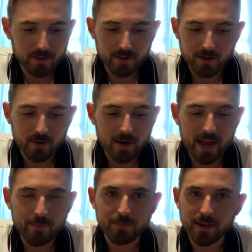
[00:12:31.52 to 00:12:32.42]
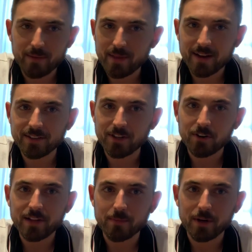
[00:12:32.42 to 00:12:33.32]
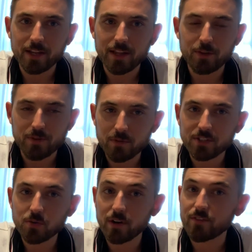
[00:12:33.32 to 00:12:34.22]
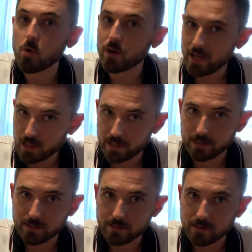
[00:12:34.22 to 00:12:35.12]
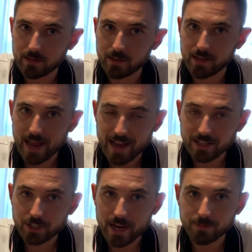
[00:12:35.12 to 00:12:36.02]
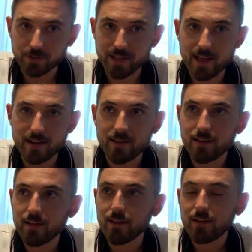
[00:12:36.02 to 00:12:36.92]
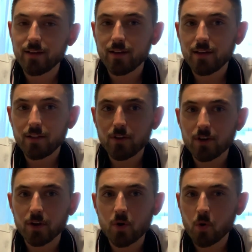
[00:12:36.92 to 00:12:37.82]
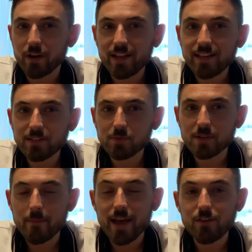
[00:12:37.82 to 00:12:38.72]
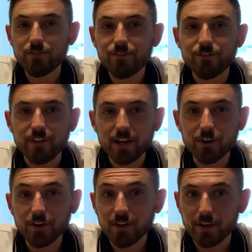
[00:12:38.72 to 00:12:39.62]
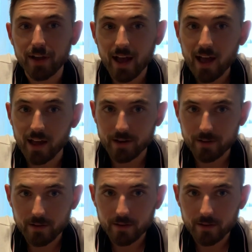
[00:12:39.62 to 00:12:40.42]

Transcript: you know, I'm, I'm not going to turn there, but you know the story of Cornelius in Acts chapter 10. Look, Cornelius was a man who feared God